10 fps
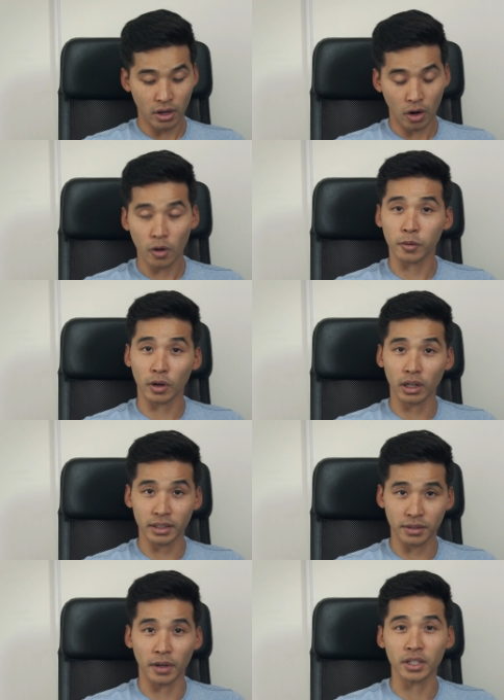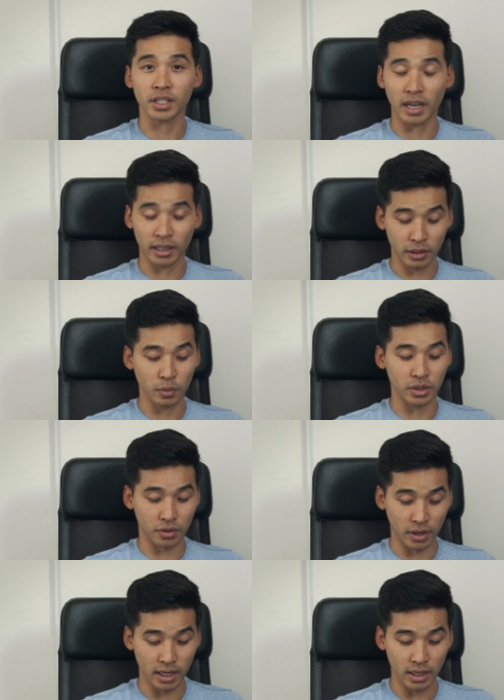overall its functionality was
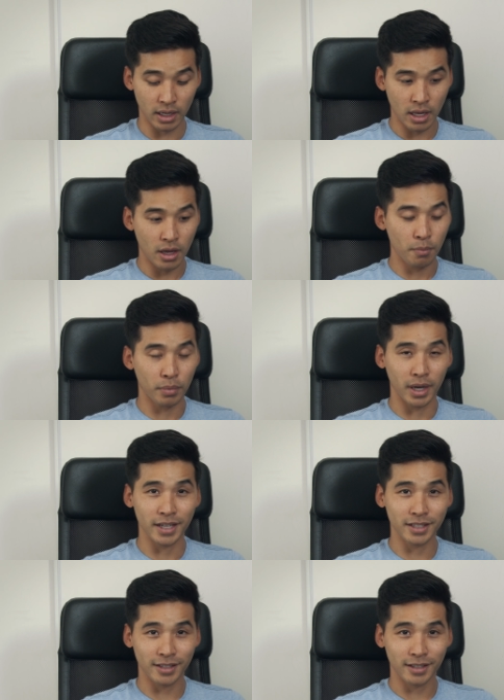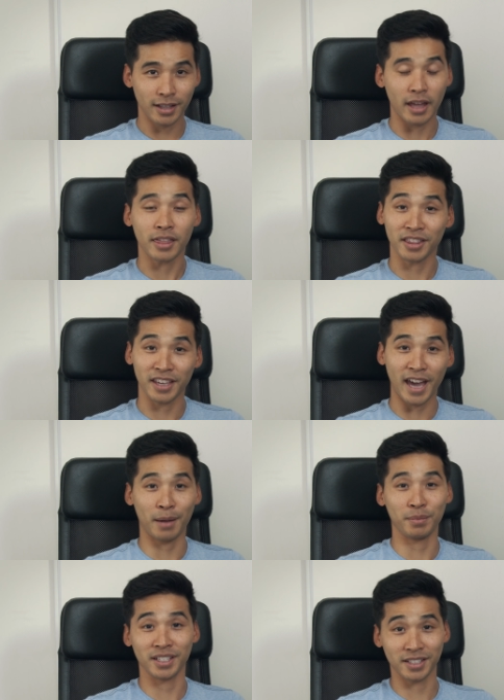great, but I think the
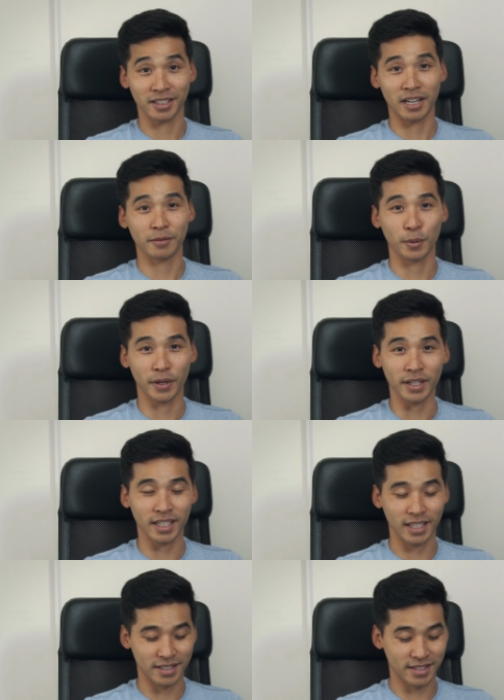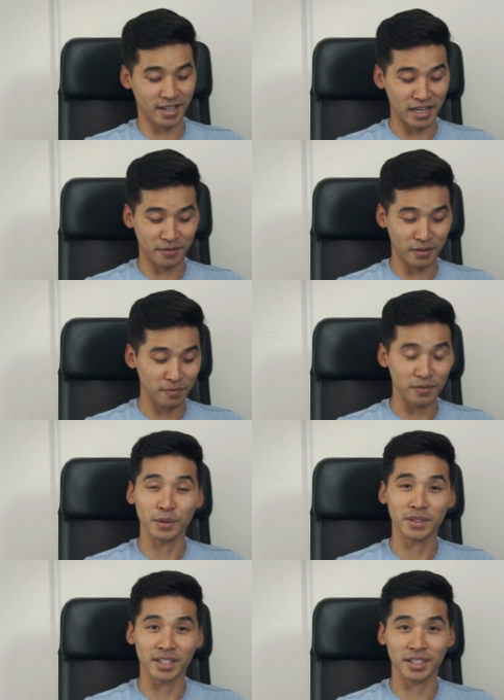app needs a lot of work. It's kind of
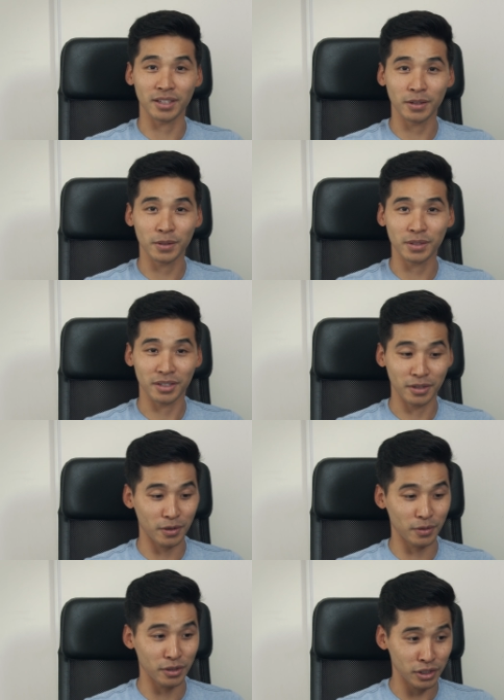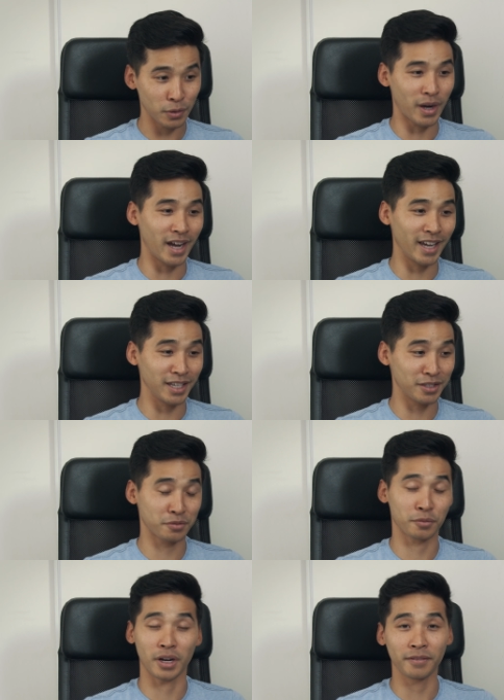confusing to use. The UI
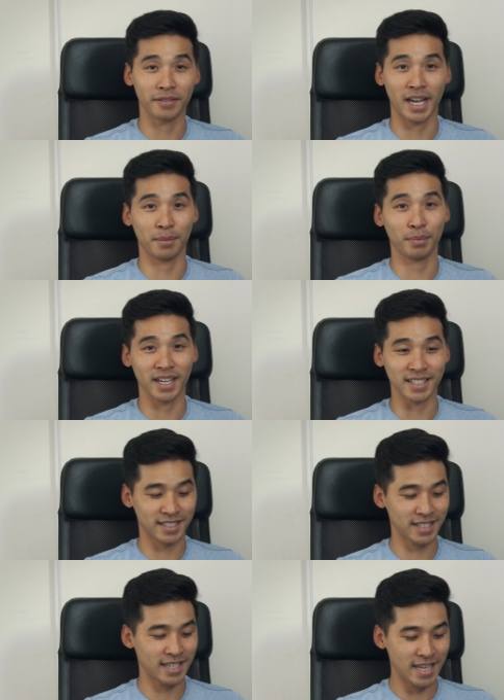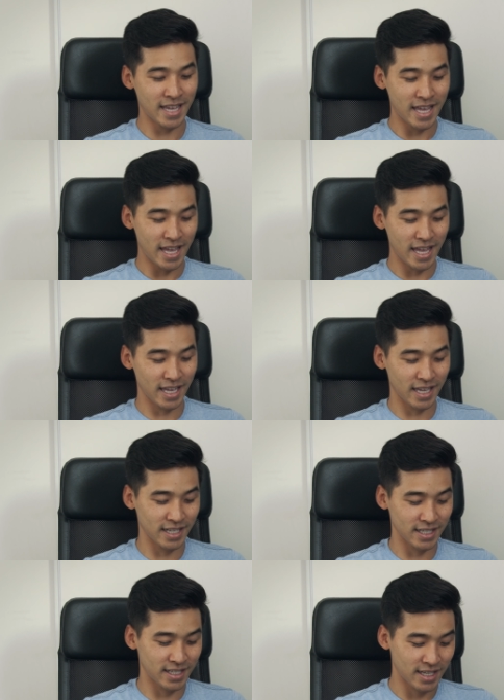is rough at best,
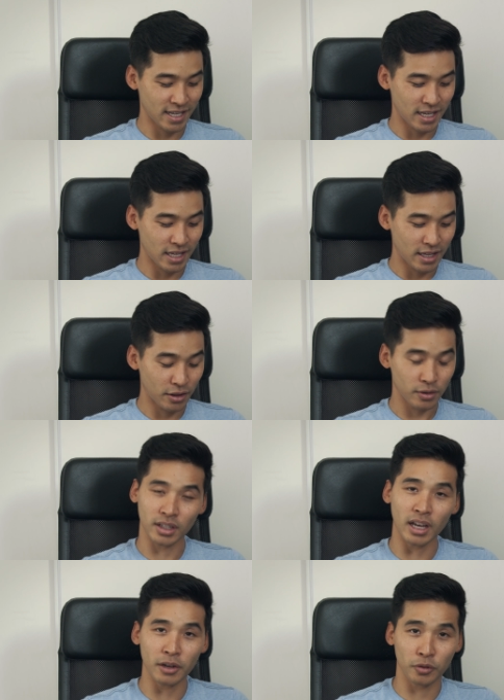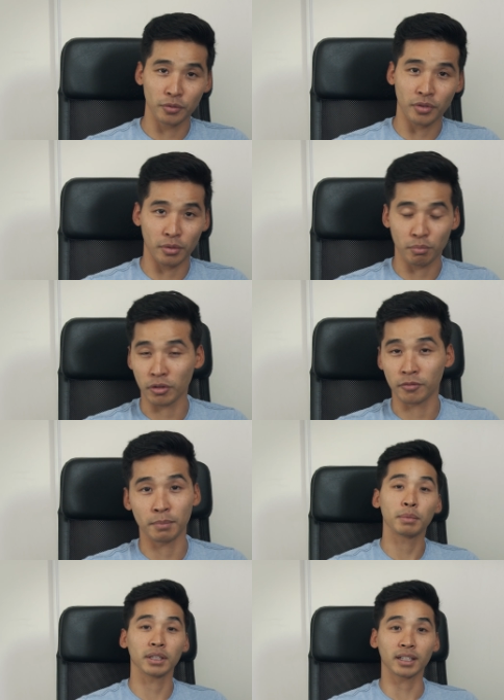and there's a lot of room for
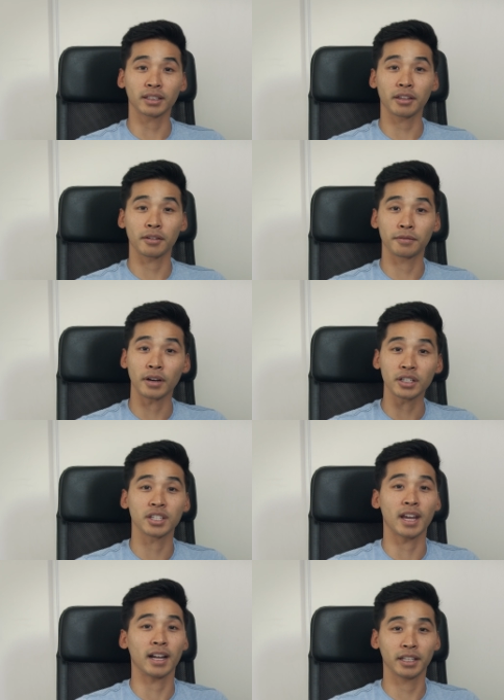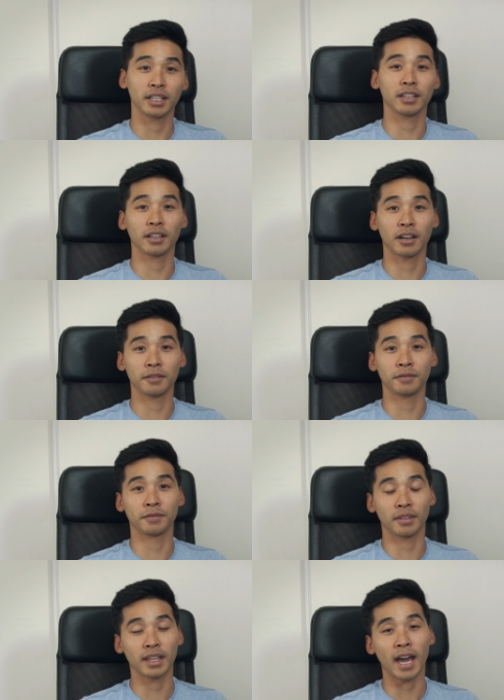improvement, but luckily the functionality of
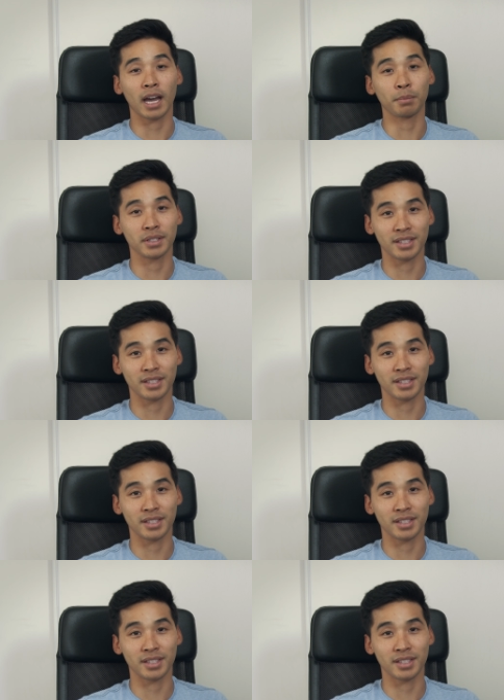the app is